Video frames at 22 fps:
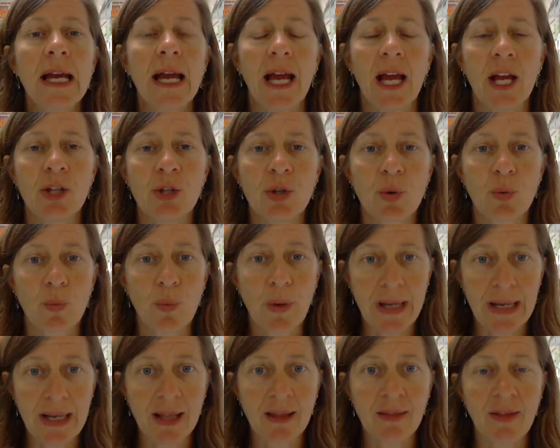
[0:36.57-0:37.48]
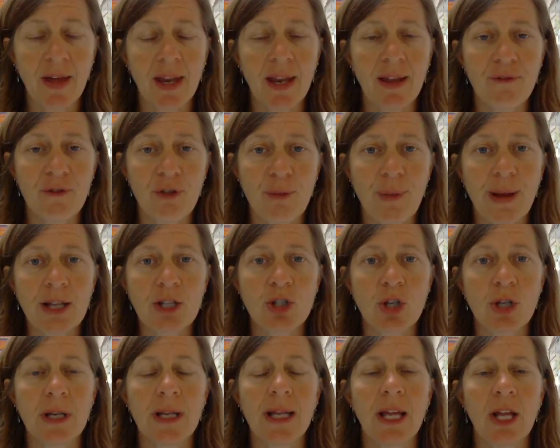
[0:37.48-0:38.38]
and you're reading that
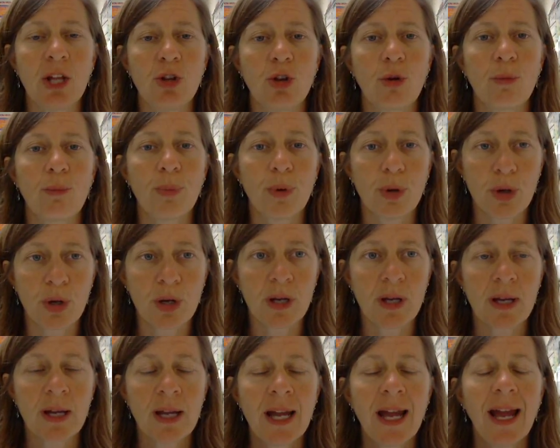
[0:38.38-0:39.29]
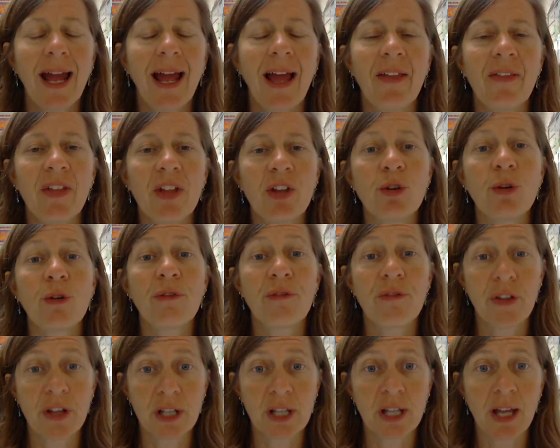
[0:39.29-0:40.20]
information in your book, and then you're
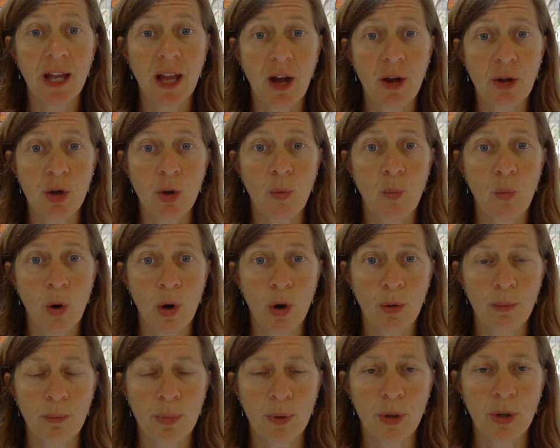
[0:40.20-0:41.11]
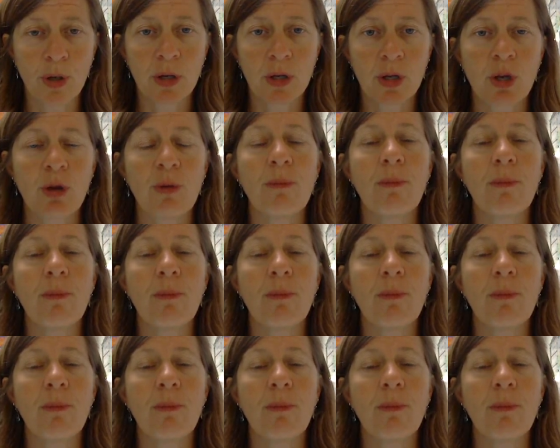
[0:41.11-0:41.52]
filling out your workbook.